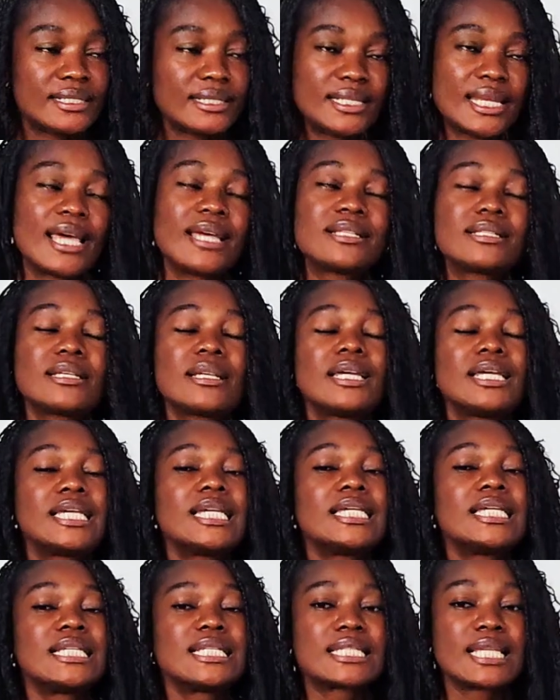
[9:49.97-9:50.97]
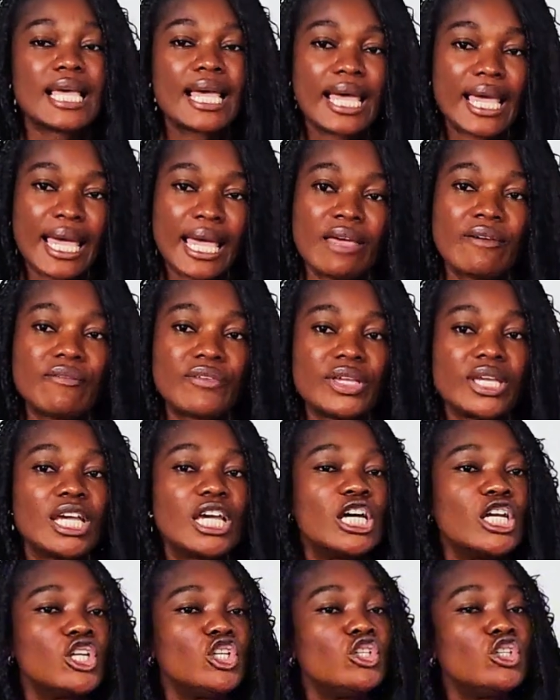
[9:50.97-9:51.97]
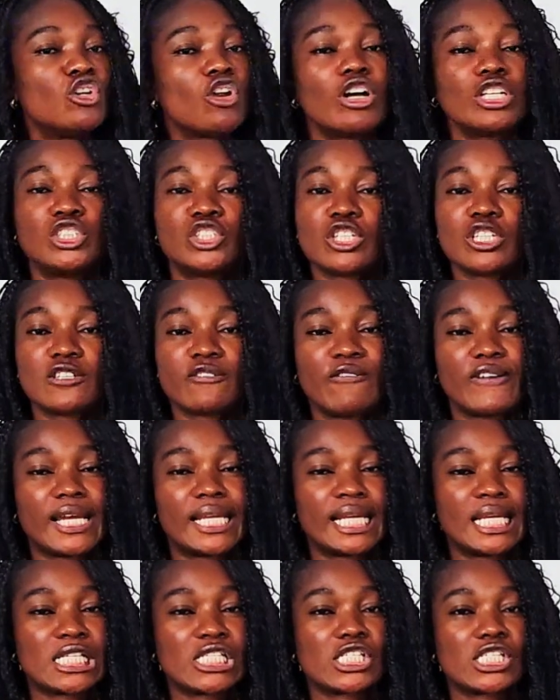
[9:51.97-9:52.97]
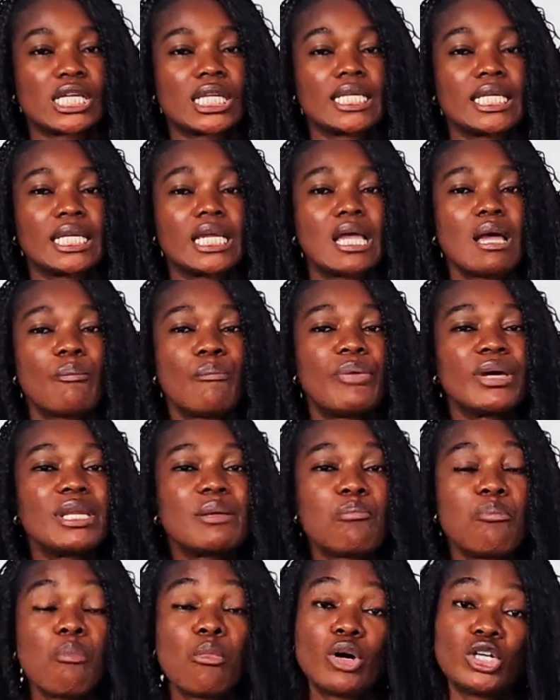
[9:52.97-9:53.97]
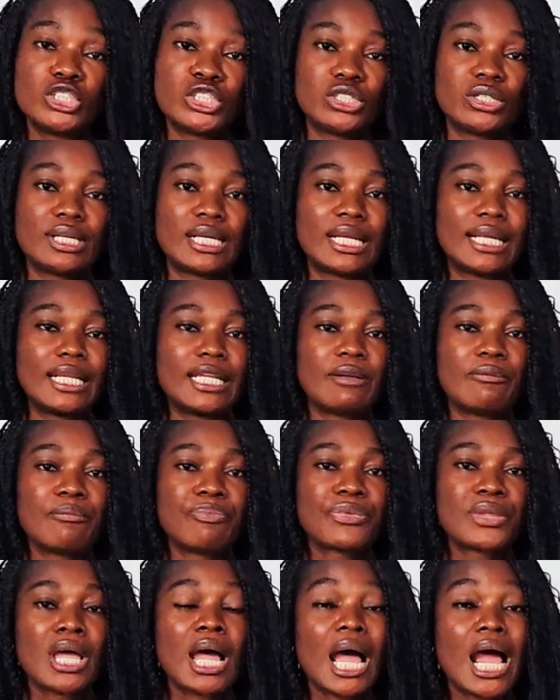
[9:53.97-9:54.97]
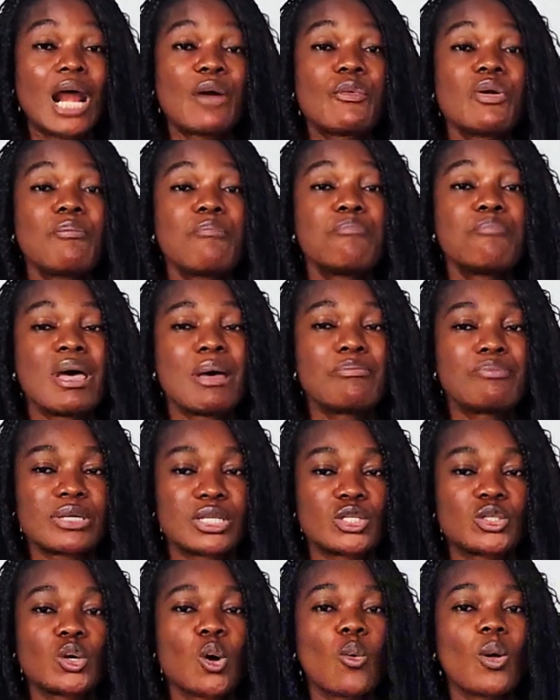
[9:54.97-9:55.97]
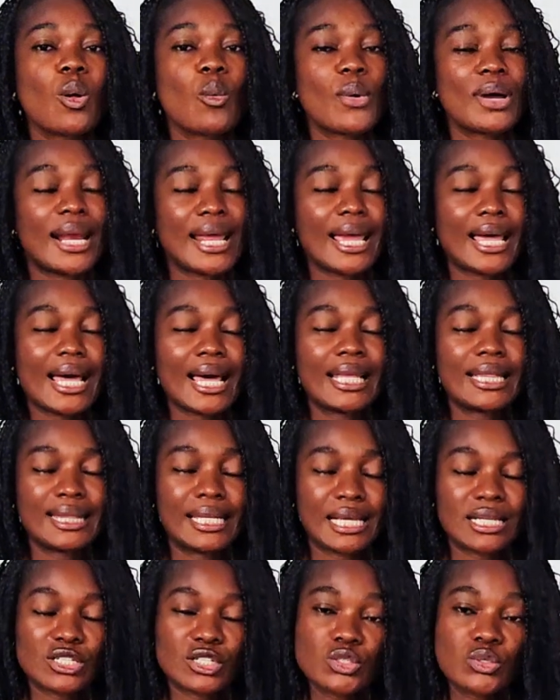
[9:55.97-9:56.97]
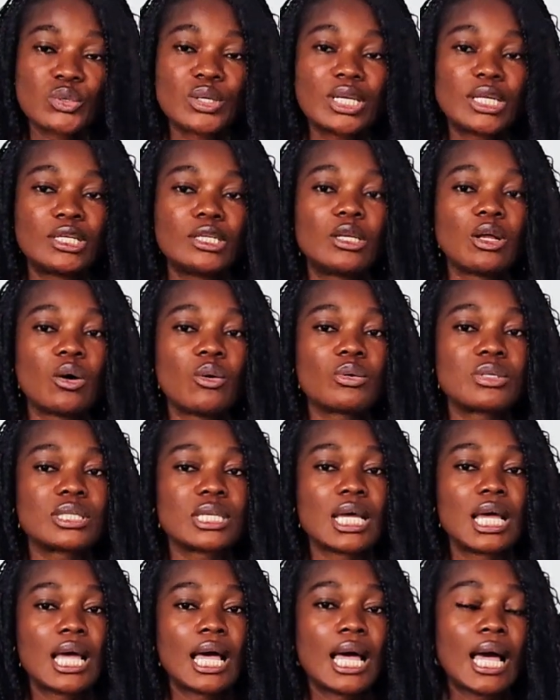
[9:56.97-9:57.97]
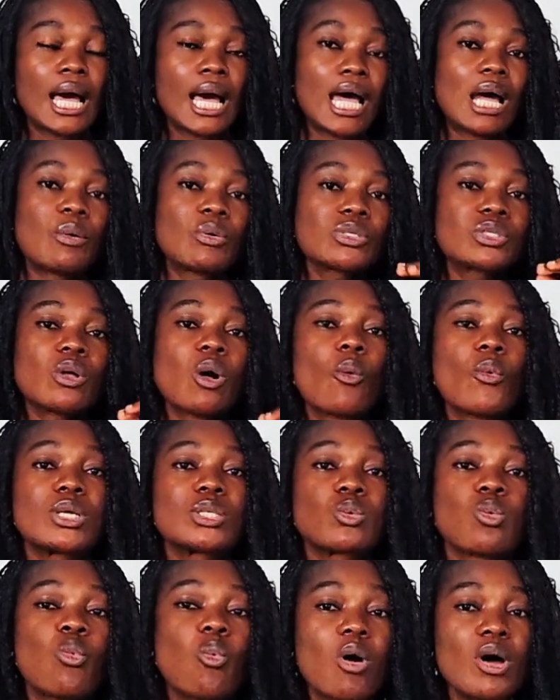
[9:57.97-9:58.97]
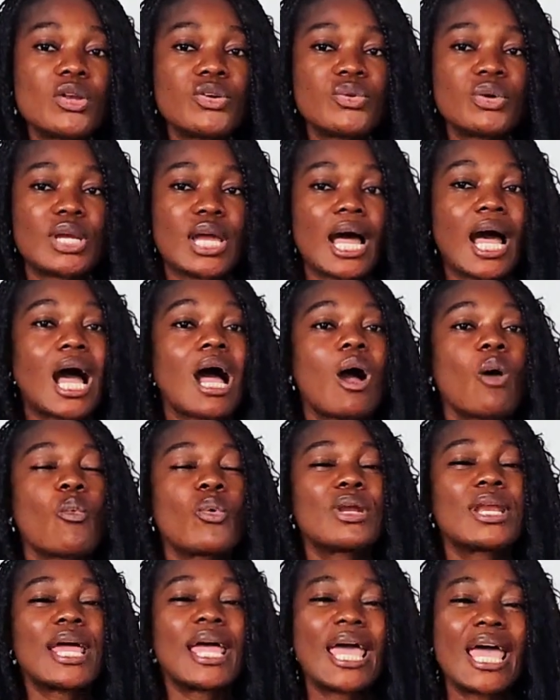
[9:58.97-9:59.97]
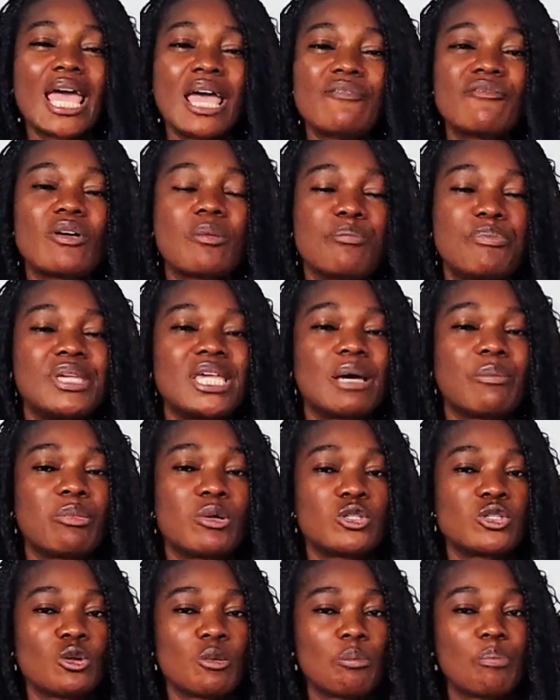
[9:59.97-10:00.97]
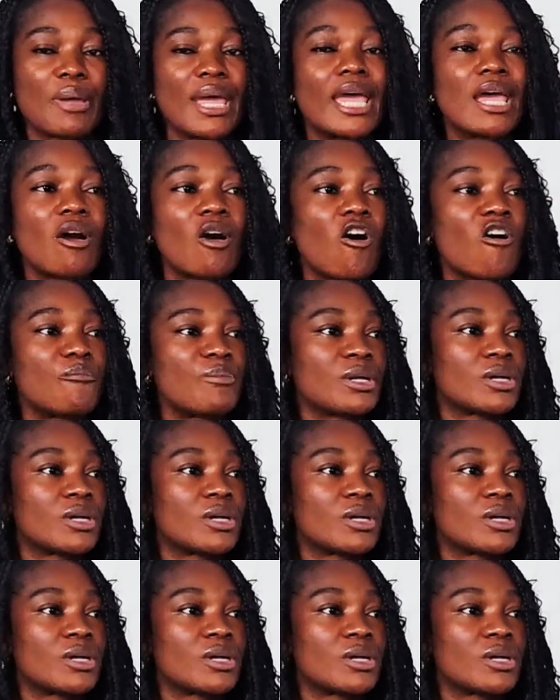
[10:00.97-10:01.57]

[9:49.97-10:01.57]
Debt is heavy, not just financially, but emotionally. I remember so well when I had that student loans. I was always wondering how I would ever be able to pay off,